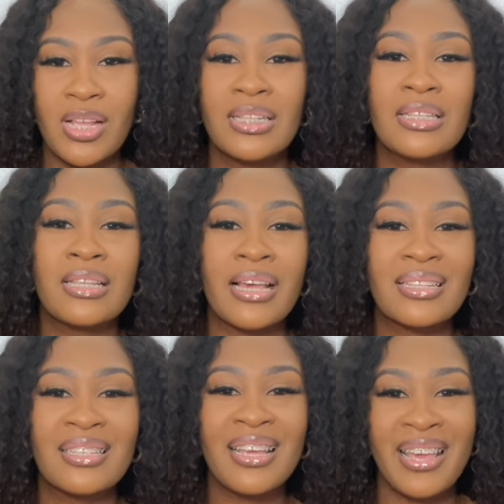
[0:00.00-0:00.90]

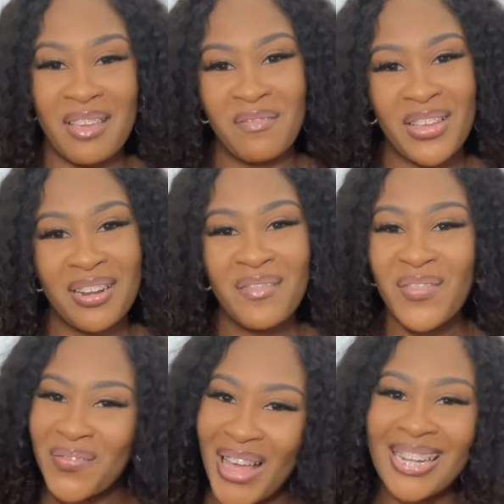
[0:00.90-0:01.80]
sexy haven
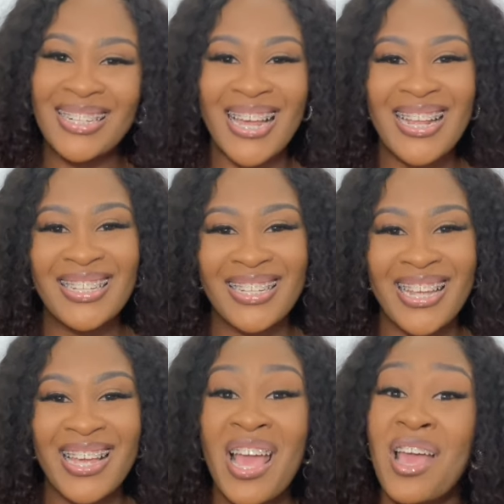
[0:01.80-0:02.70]
for Valentine's
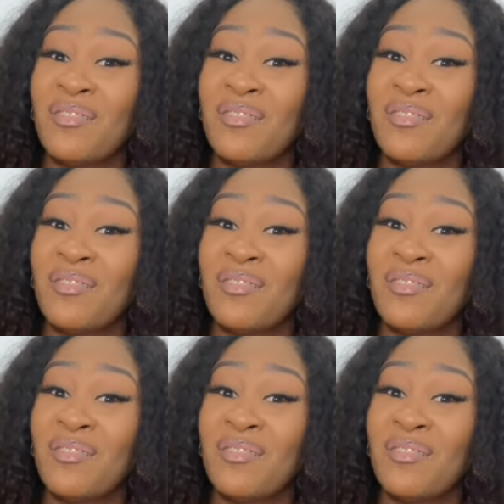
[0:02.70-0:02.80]
Day.